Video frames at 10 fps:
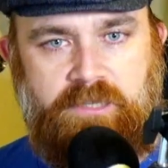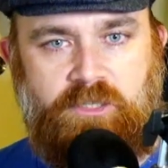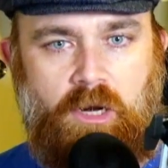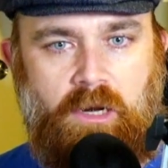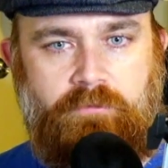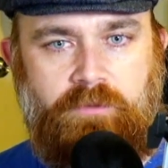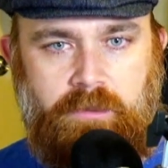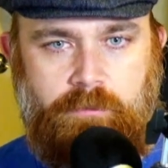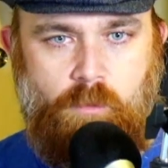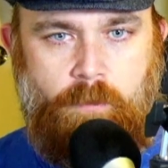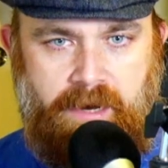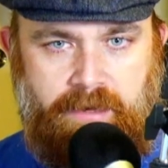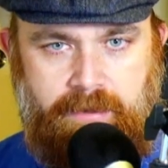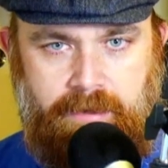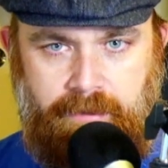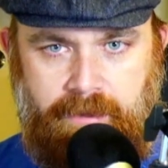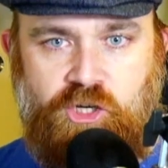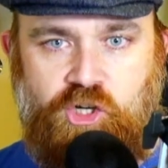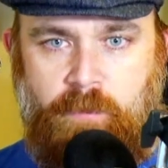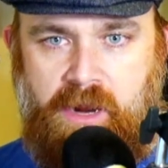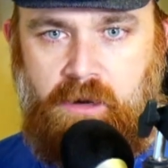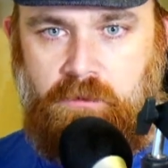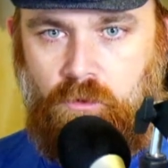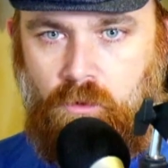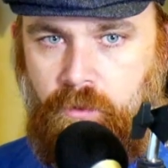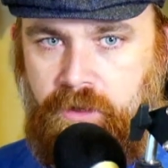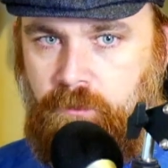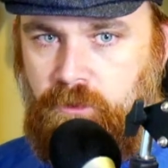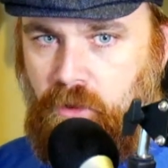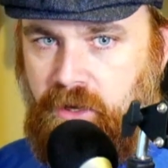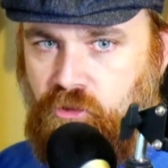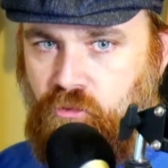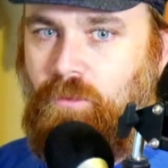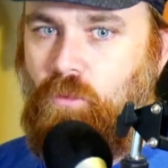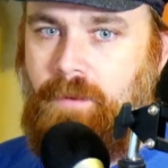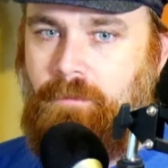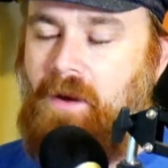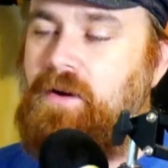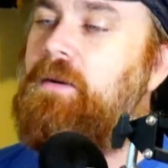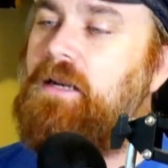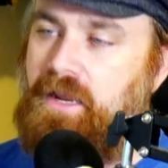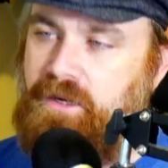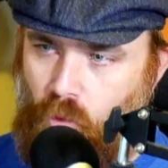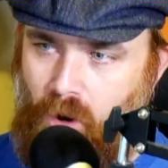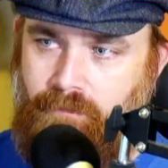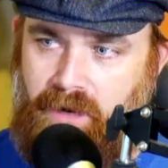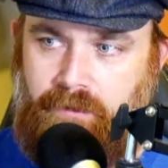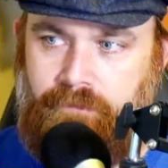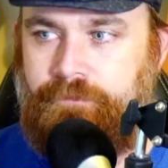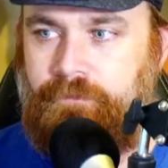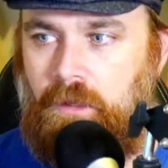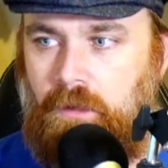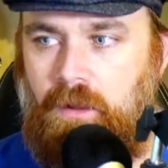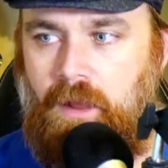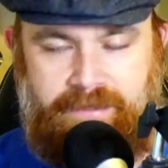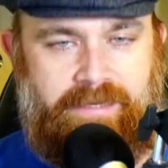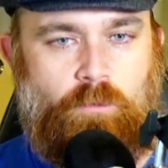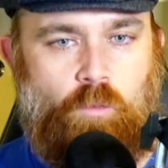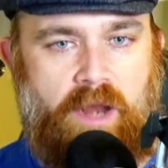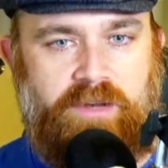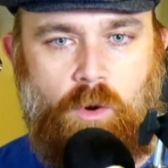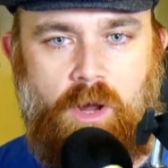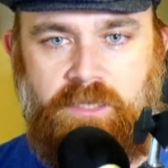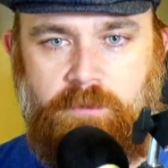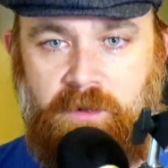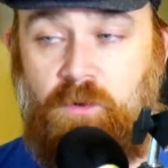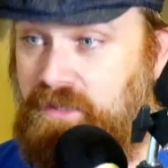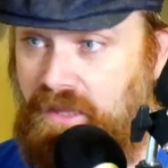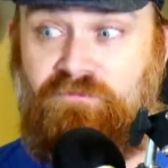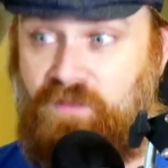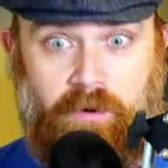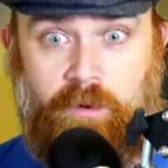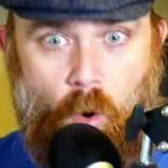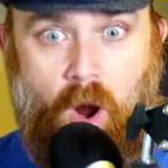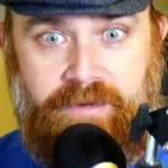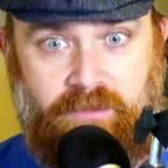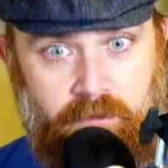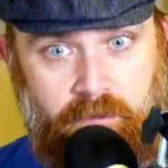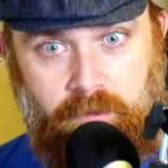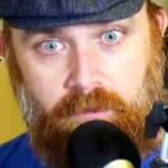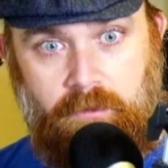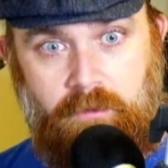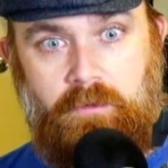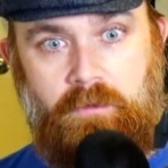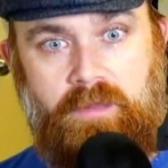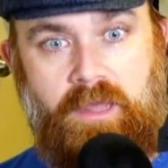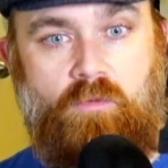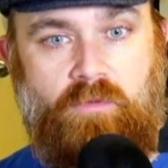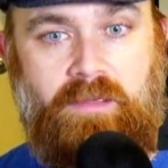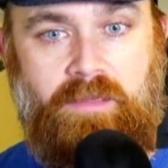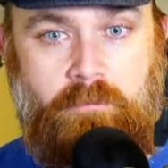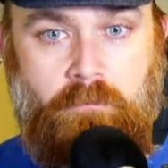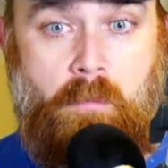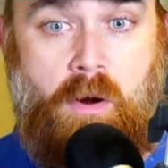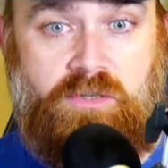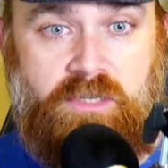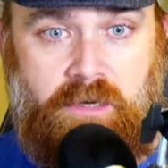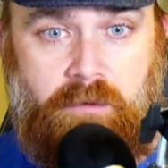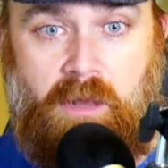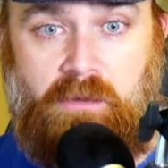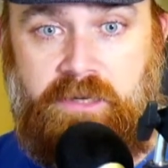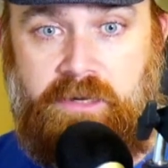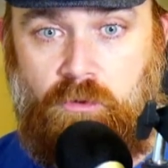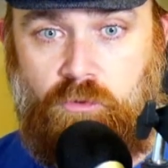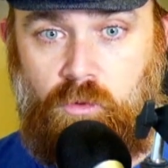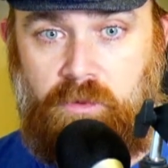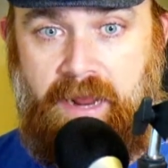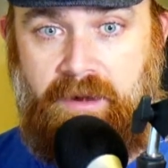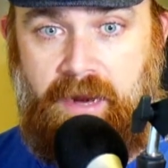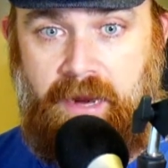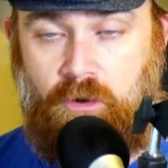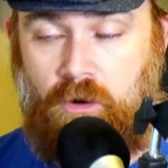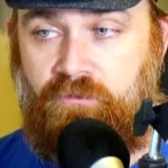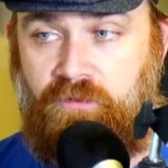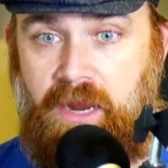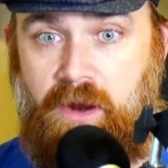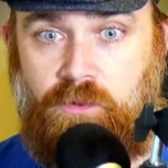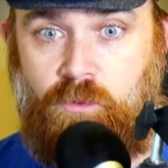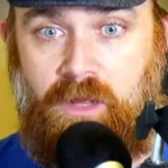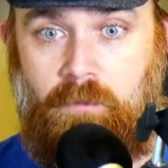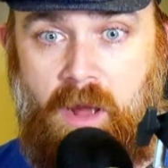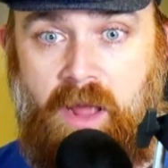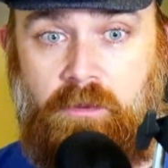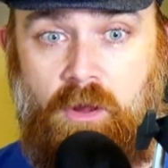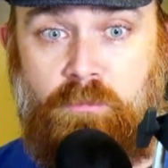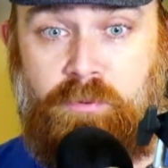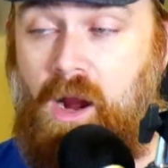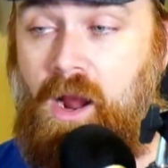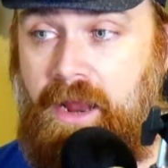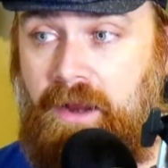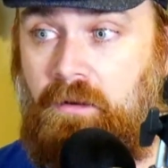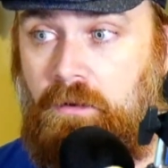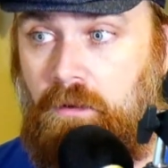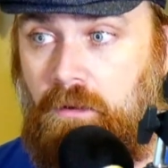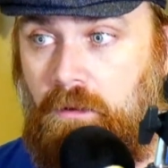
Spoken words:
Yes, gotta love the Liberal Party. The leadership battles are always between straight, white, married, middle-aged white men. I said white twice because they're very white. They got rid of the most multicultural candidate on offer there as well. Michael O'Brien